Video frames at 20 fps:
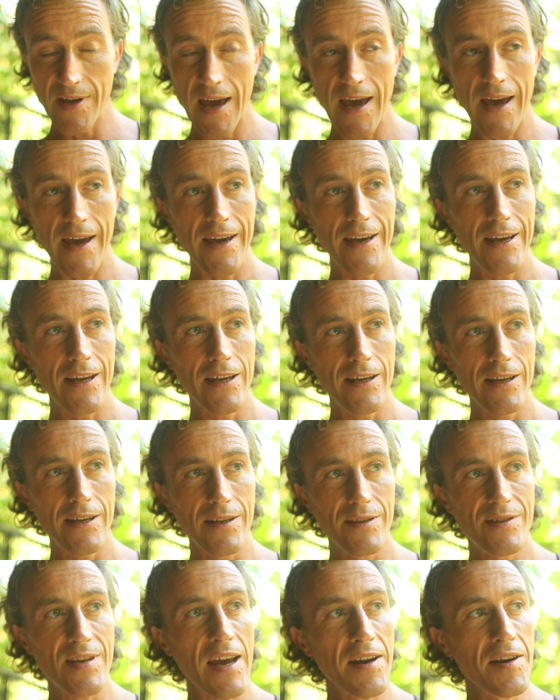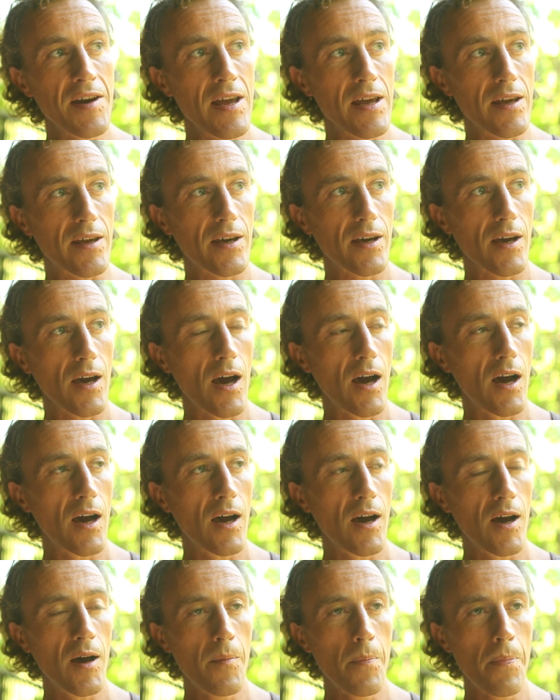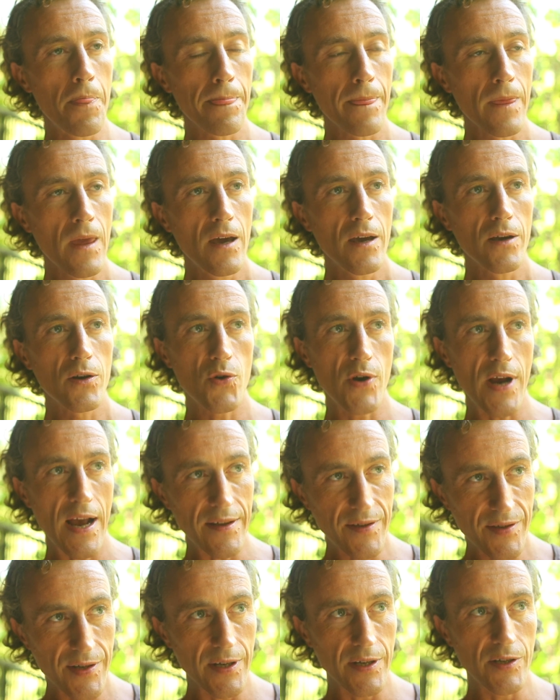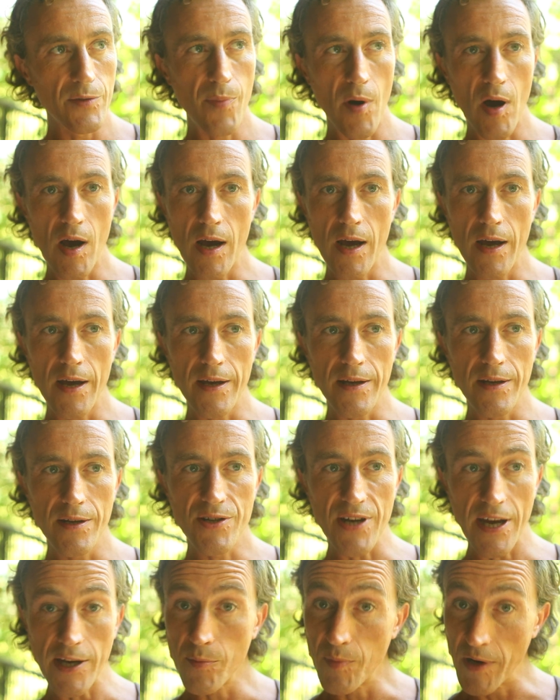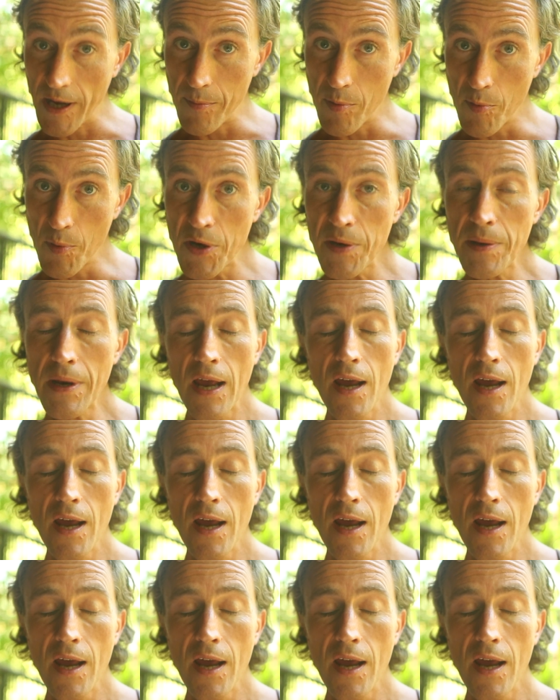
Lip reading: a technique created by Jacob Liberman.